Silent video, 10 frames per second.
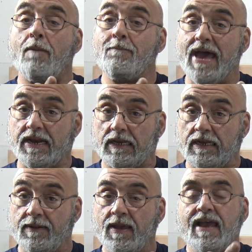a metal,
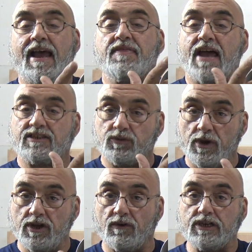and that's
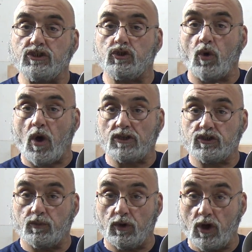where your
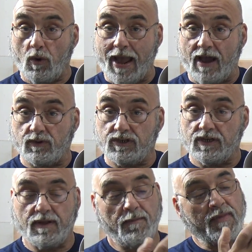exhaust will go out.
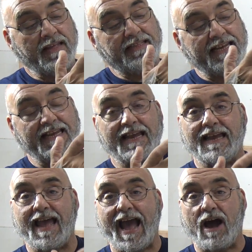The
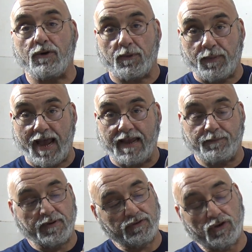outer
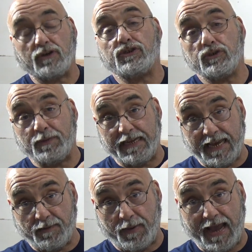pipe, so excuse me, the
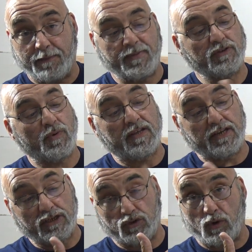inner pipe is where
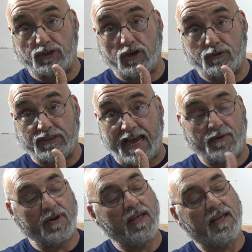the exhaust goes
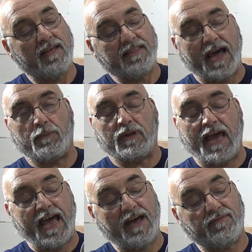out. That will
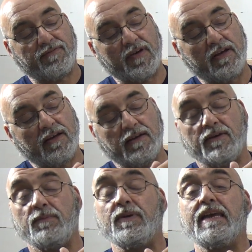have
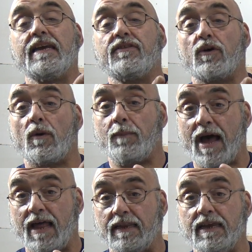be either a
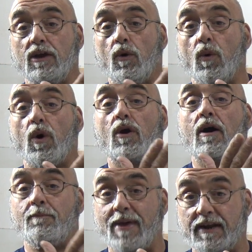poly or
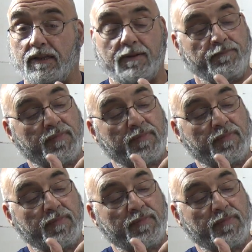a metal.